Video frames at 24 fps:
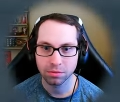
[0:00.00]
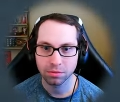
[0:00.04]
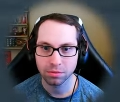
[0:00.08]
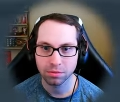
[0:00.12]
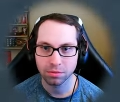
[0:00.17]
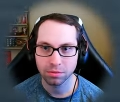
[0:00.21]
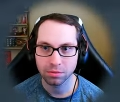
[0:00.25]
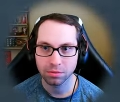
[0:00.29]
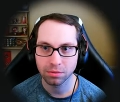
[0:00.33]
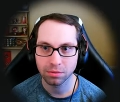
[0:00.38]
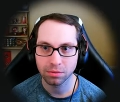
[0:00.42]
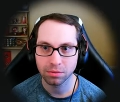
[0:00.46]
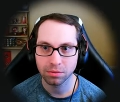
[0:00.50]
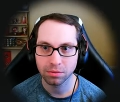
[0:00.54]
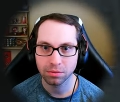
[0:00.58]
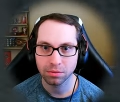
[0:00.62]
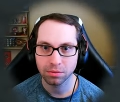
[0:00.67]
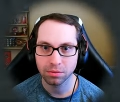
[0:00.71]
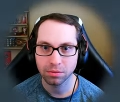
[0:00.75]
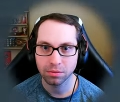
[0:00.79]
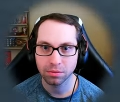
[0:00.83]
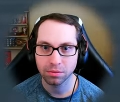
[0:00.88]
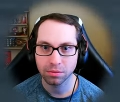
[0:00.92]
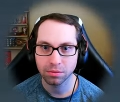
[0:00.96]

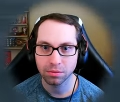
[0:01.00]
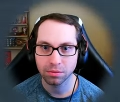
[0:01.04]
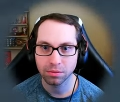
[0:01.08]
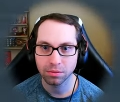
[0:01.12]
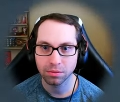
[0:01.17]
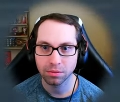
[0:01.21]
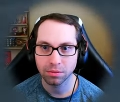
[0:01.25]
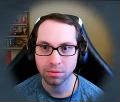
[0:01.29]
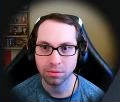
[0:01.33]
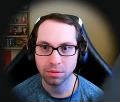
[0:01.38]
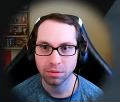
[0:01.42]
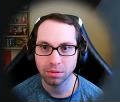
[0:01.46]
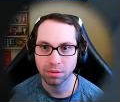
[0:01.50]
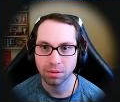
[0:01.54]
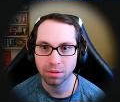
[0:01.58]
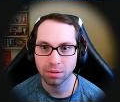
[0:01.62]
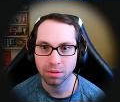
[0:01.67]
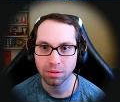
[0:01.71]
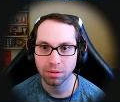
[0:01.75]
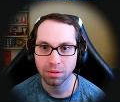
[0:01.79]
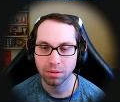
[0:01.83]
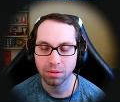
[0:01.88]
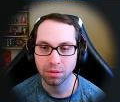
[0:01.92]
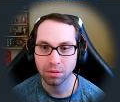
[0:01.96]

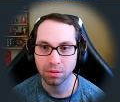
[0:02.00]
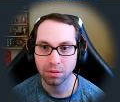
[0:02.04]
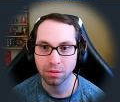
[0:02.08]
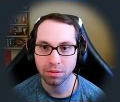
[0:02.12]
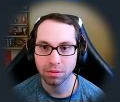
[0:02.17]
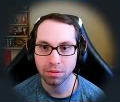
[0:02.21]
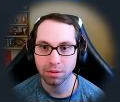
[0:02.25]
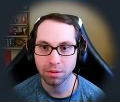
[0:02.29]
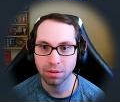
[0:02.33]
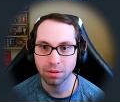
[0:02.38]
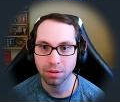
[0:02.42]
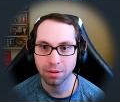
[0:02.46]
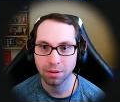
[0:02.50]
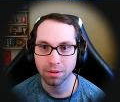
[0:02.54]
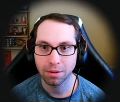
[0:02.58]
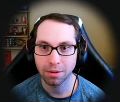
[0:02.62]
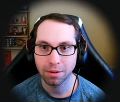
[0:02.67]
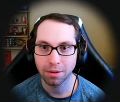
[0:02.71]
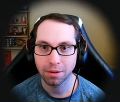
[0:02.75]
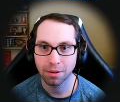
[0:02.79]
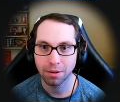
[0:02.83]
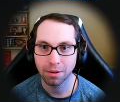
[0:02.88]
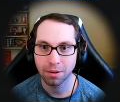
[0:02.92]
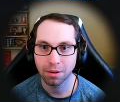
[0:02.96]

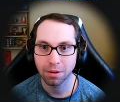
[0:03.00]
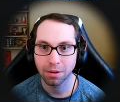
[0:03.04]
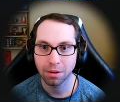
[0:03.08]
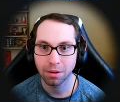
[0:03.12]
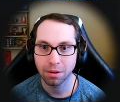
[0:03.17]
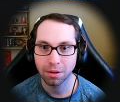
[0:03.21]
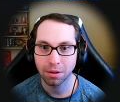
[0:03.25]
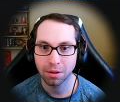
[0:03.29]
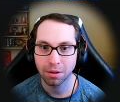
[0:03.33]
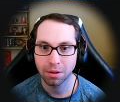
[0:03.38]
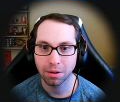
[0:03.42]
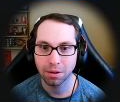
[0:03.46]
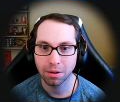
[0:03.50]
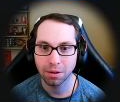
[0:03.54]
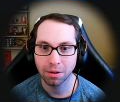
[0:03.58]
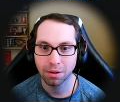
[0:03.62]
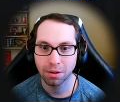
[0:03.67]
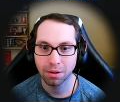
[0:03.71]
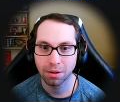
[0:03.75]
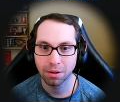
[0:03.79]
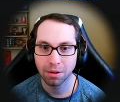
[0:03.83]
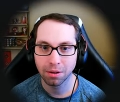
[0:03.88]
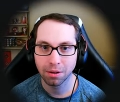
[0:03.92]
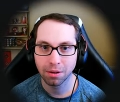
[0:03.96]

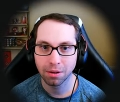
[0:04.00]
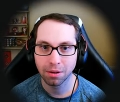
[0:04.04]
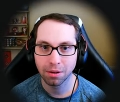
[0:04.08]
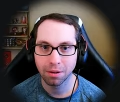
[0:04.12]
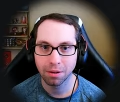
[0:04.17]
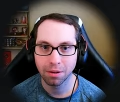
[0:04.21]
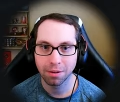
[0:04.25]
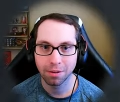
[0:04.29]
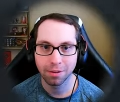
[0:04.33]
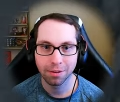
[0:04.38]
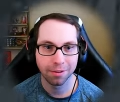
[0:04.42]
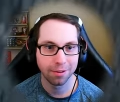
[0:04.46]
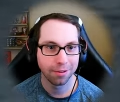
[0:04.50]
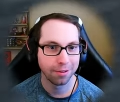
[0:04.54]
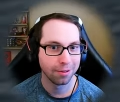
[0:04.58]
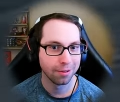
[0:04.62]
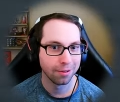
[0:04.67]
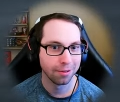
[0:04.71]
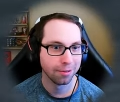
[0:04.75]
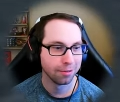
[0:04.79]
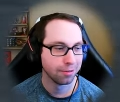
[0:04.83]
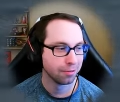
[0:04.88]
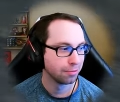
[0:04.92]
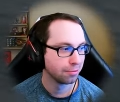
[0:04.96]

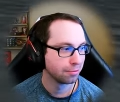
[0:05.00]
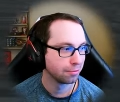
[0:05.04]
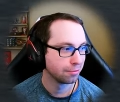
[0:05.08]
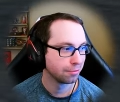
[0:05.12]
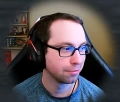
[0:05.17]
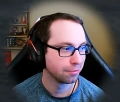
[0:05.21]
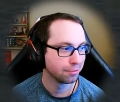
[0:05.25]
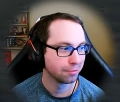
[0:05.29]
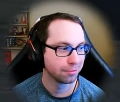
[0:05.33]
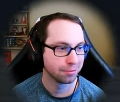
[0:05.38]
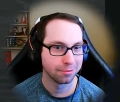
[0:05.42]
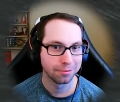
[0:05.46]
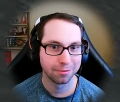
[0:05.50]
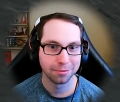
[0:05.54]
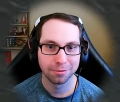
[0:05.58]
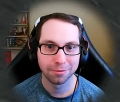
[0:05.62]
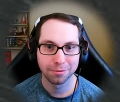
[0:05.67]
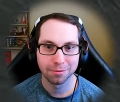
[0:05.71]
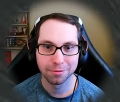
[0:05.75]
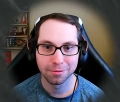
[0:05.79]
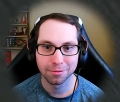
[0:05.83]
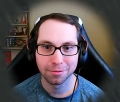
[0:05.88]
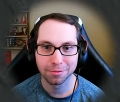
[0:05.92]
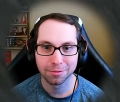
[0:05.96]

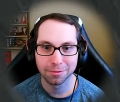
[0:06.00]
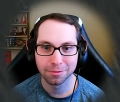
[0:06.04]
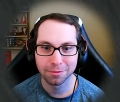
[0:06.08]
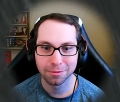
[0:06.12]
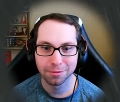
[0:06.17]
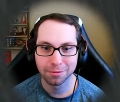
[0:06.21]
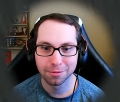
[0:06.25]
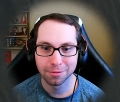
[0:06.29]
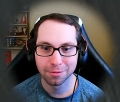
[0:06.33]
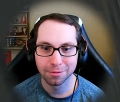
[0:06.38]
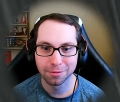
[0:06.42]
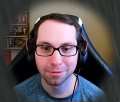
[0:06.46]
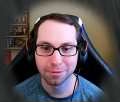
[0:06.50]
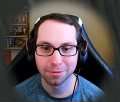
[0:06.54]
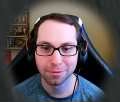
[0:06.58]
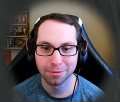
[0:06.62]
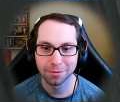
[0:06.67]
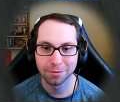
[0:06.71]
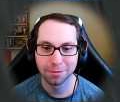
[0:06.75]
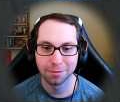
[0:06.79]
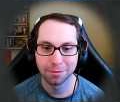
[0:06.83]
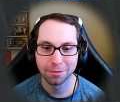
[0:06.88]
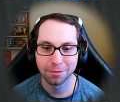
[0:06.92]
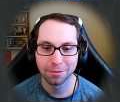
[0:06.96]

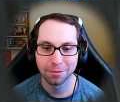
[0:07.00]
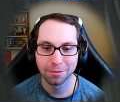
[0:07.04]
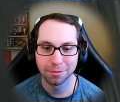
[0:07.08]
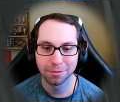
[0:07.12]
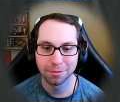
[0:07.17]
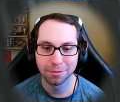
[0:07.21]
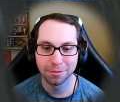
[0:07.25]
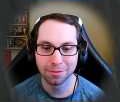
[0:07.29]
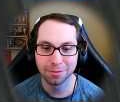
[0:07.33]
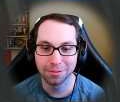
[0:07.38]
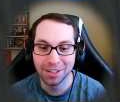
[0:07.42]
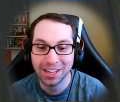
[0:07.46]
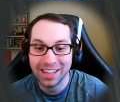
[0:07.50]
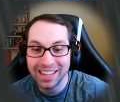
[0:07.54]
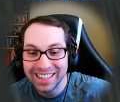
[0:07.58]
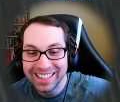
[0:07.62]
(no one is talking)